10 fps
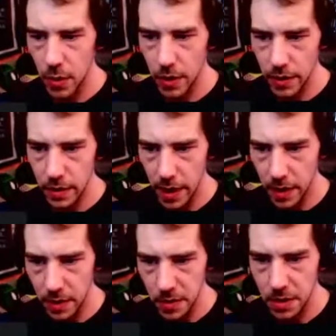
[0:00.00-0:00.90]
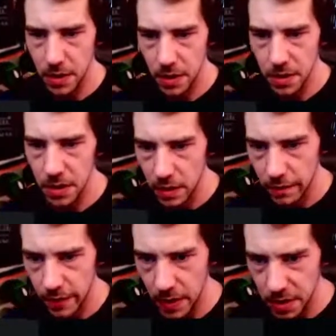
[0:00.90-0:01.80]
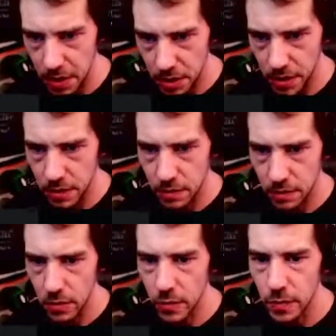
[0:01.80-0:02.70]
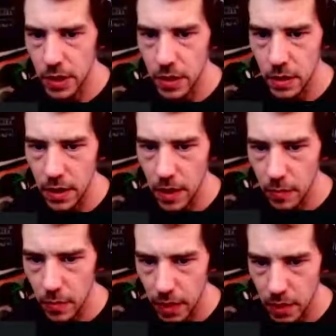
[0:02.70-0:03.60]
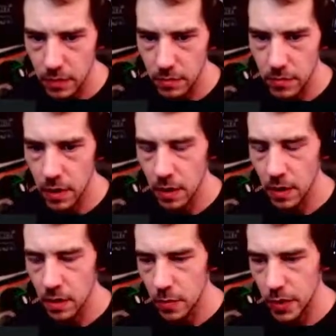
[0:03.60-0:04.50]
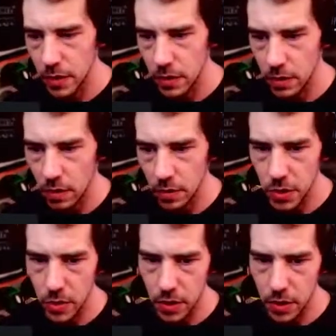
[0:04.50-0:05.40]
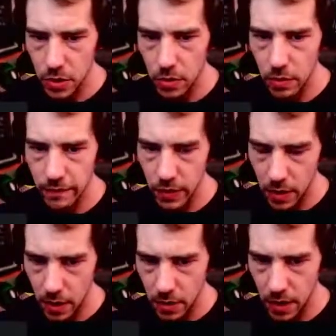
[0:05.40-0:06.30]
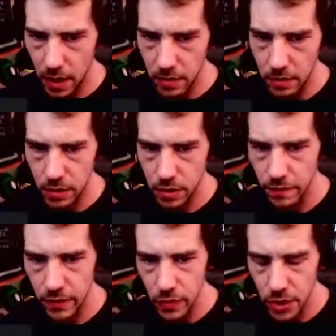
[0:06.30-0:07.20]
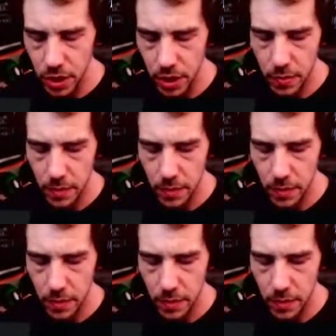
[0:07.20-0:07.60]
Part of that is the incentivization. You immediately get money, but you're also in control of your content and your viewership.